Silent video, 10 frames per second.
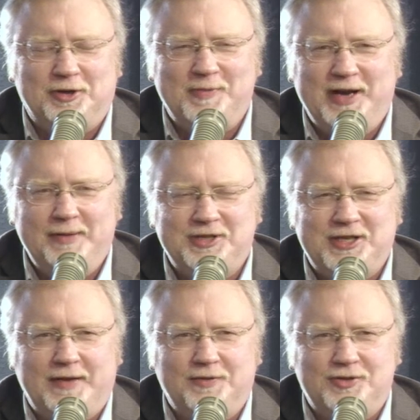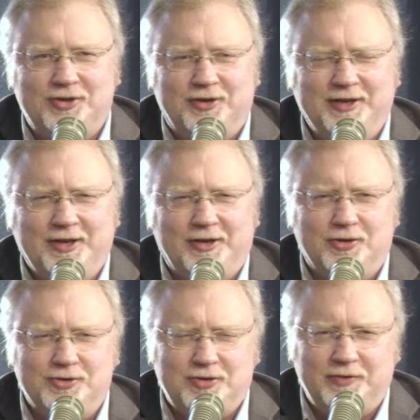My name is David Churinga, the
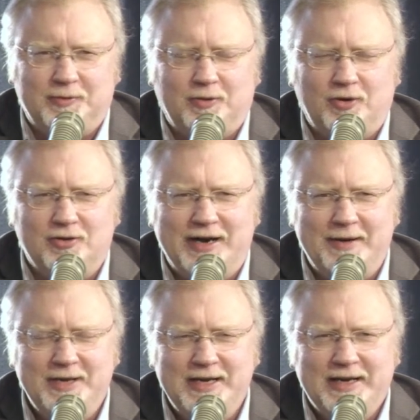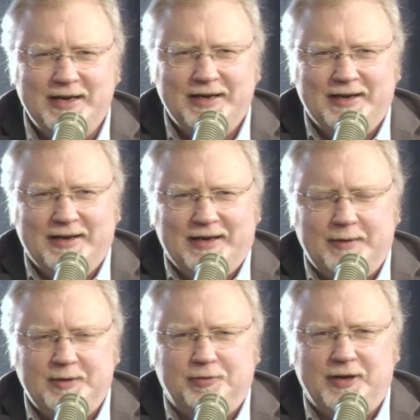host of your program, and
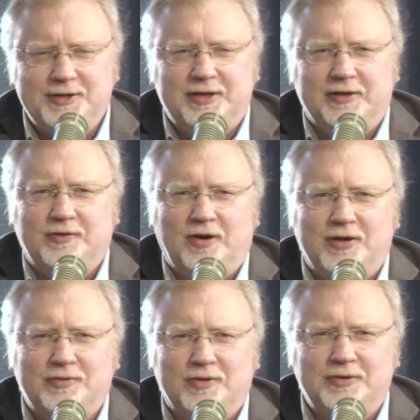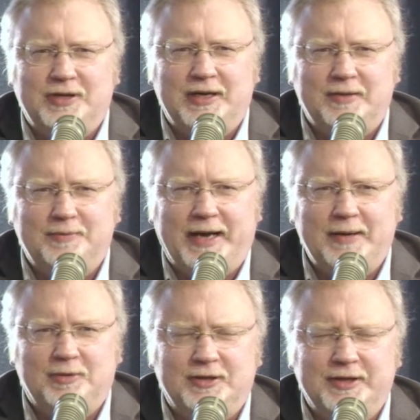I'm the president of Crossroad
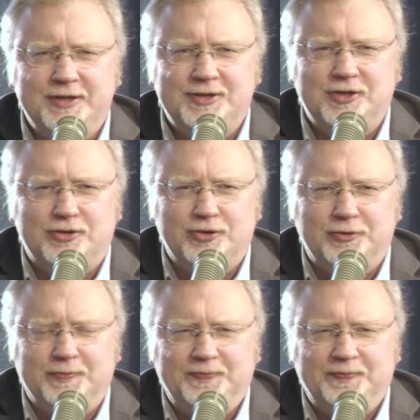Bible Institute.